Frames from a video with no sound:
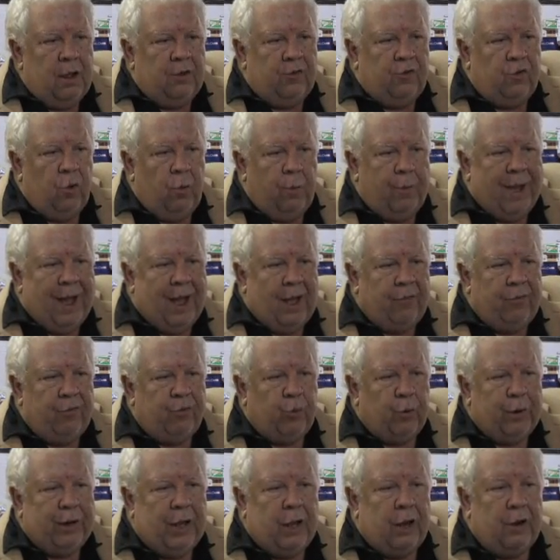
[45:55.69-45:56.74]
to about
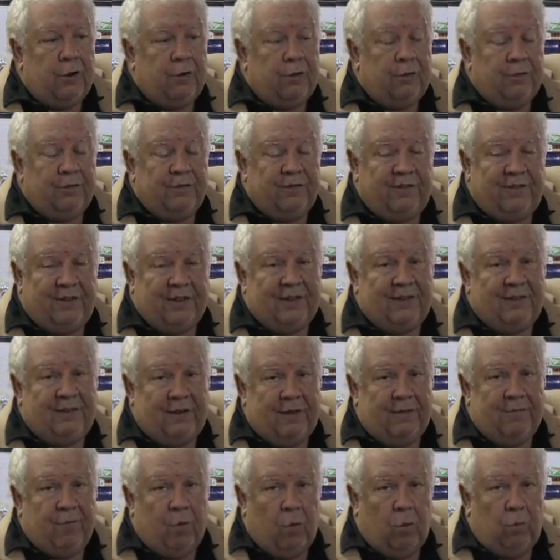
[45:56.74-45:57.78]

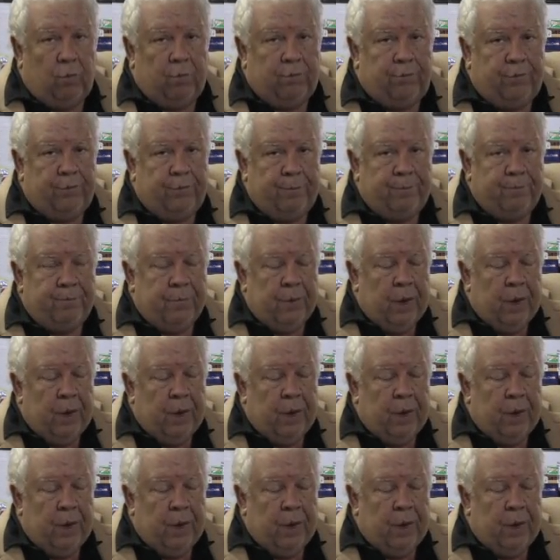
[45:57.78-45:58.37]
360 volts.